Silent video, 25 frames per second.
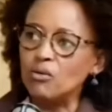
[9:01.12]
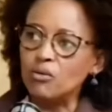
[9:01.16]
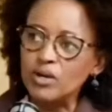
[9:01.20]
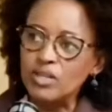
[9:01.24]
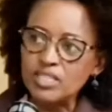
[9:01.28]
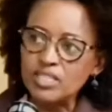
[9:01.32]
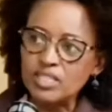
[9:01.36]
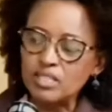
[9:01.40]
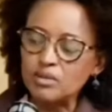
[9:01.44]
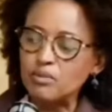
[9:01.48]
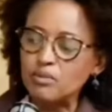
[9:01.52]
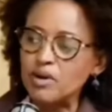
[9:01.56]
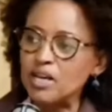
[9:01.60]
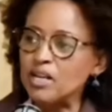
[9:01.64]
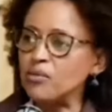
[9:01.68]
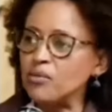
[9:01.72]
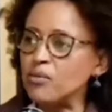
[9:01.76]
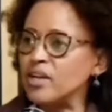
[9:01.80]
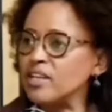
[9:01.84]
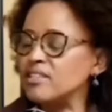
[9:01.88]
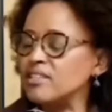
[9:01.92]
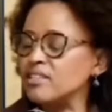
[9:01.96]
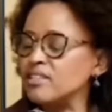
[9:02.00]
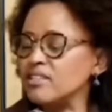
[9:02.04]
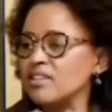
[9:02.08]
Where's this money?
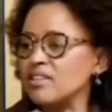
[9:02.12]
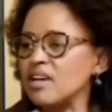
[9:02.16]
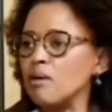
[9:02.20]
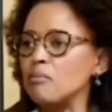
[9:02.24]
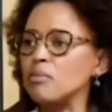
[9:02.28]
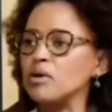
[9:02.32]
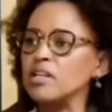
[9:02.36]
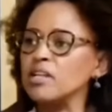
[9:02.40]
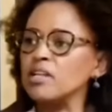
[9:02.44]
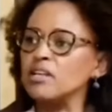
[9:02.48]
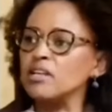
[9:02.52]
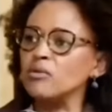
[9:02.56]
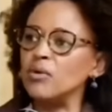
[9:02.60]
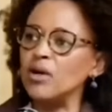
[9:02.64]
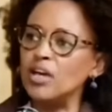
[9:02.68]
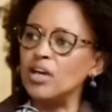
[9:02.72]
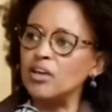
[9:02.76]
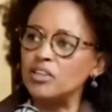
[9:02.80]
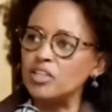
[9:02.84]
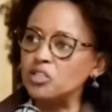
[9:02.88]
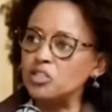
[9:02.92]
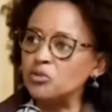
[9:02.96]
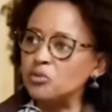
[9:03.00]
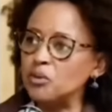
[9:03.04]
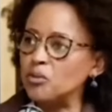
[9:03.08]
Where's this company?
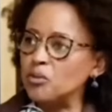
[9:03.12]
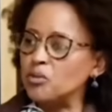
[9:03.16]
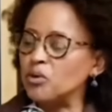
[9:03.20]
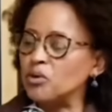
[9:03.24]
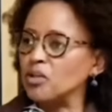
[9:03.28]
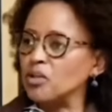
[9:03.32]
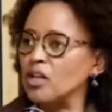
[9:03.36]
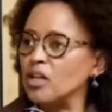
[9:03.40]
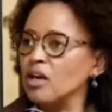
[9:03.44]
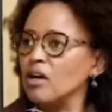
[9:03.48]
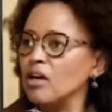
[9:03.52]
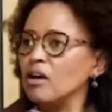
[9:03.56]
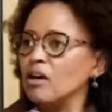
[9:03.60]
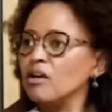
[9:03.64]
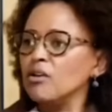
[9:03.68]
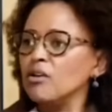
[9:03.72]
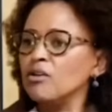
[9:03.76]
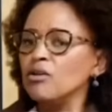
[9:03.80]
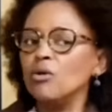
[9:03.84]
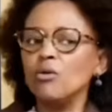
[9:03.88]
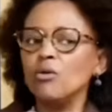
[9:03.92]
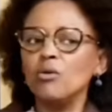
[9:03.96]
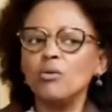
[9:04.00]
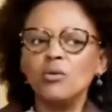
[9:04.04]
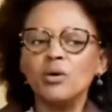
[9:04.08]
Where are these people?
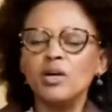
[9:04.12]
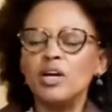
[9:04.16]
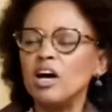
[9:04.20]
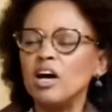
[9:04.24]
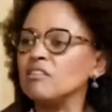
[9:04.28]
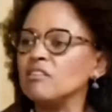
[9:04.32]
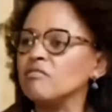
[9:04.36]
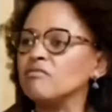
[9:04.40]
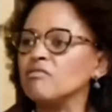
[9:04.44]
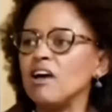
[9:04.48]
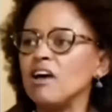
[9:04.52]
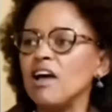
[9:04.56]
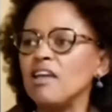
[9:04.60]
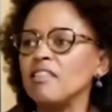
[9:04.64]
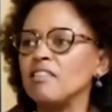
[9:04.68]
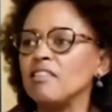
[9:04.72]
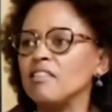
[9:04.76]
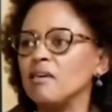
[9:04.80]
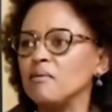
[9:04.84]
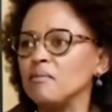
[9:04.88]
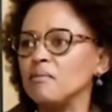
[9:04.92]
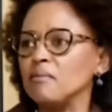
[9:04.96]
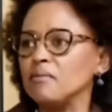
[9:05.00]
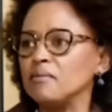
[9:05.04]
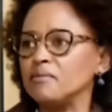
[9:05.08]
No, we can't
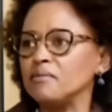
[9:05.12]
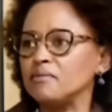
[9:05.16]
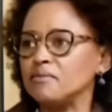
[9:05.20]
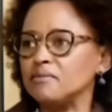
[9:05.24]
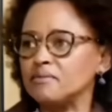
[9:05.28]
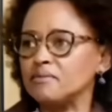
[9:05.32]
find them.